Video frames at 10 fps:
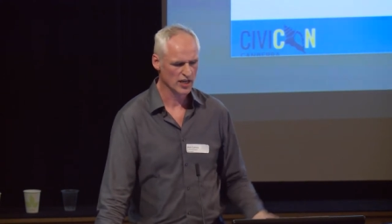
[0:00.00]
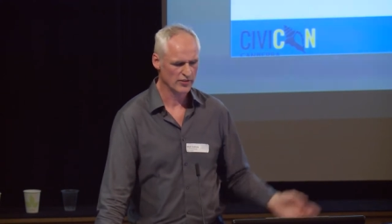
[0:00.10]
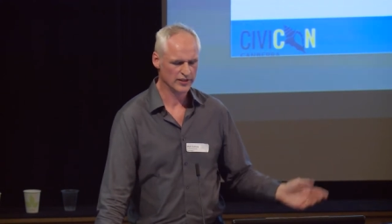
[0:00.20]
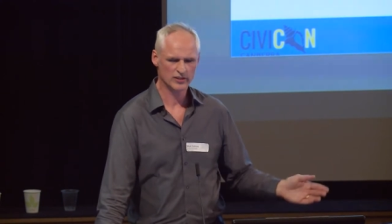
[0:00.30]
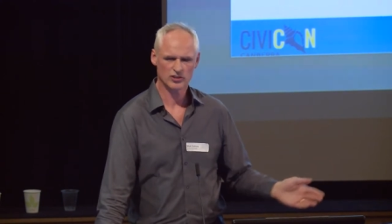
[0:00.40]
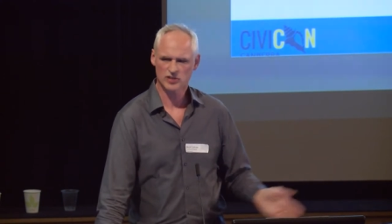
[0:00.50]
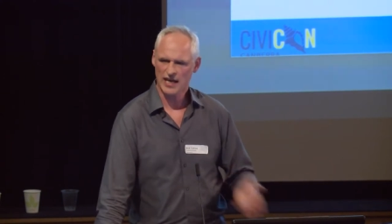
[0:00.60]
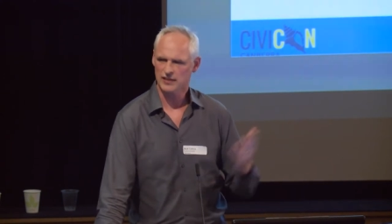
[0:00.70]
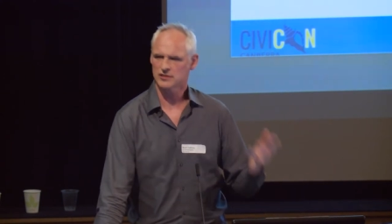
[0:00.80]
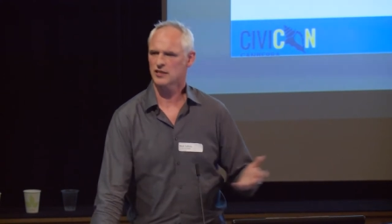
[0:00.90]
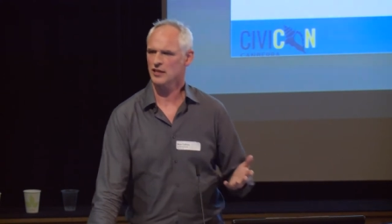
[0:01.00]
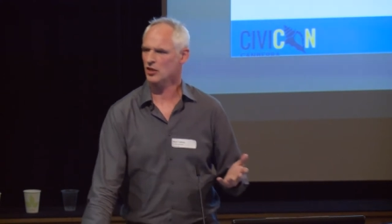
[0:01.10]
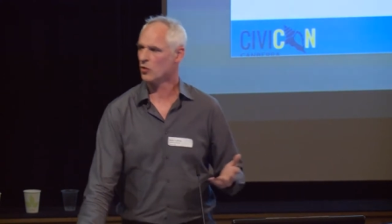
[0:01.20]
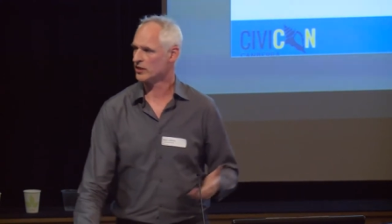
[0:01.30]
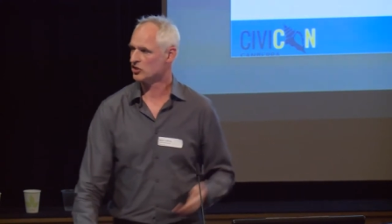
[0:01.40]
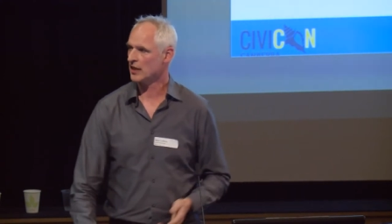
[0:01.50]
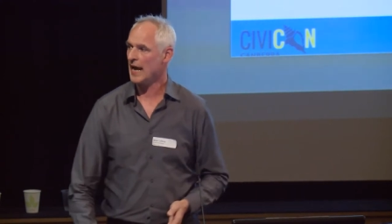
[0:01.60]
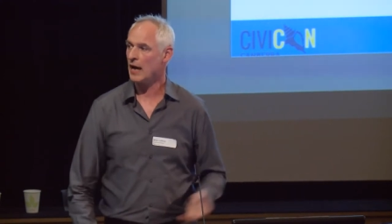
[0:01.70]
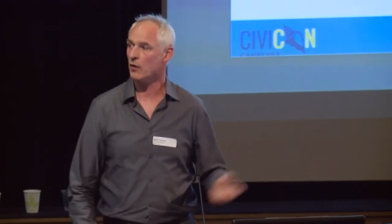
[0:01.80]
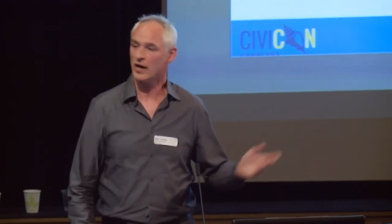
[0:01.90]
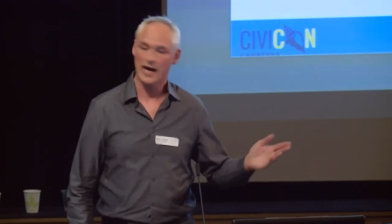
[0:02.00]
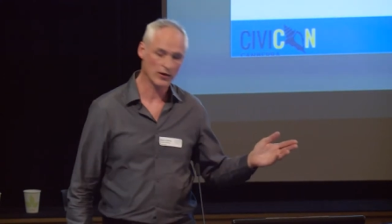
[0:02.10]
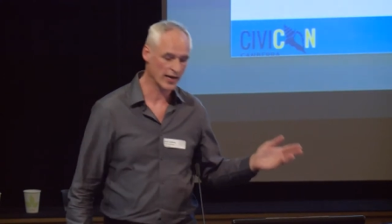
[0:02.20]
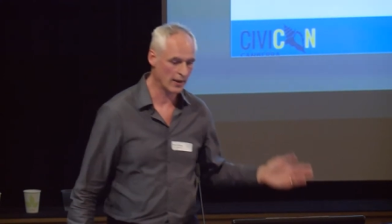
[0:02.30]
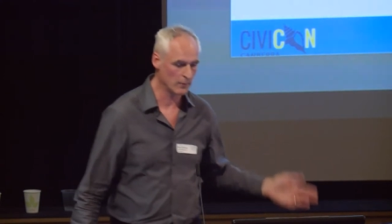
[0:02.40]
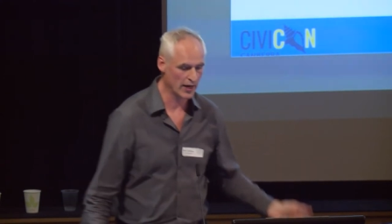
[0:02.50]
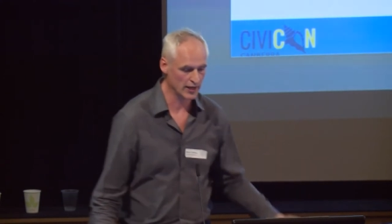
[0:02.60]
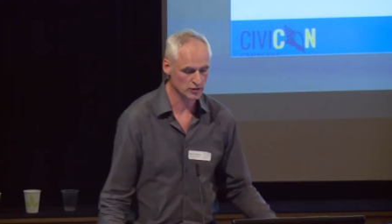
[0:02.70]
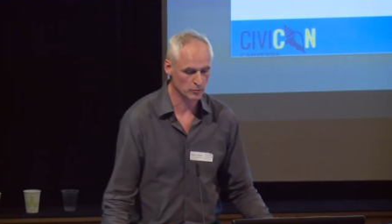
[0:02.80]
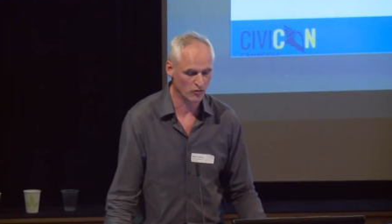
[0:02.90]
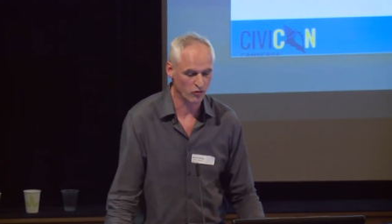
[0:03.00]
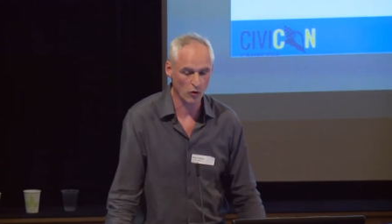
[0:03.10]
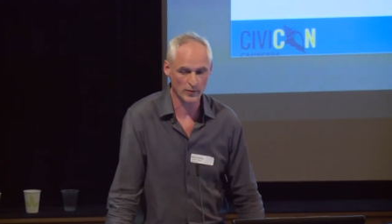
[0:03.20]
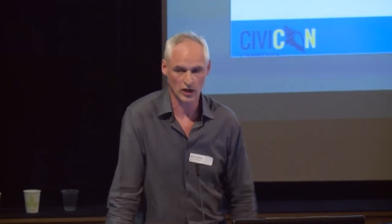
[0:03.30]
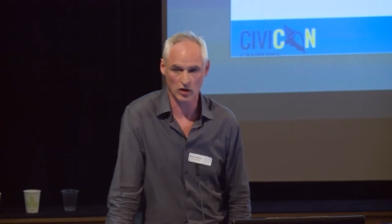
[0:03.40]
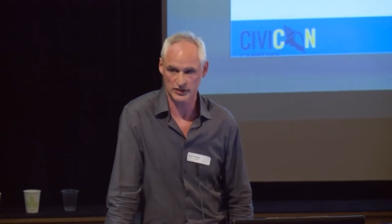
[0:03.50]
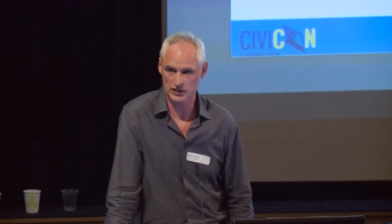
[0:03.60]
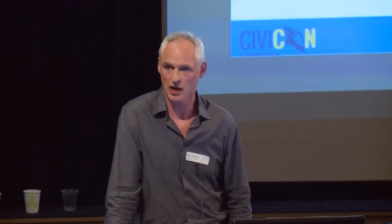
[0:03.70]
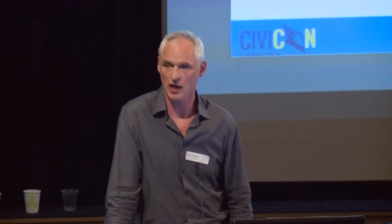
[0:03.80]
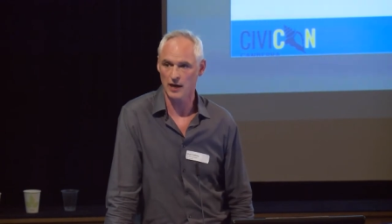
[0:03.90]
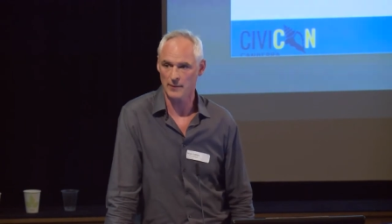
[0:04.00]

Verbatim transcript: This is asking the question how are our campaigns performing over time?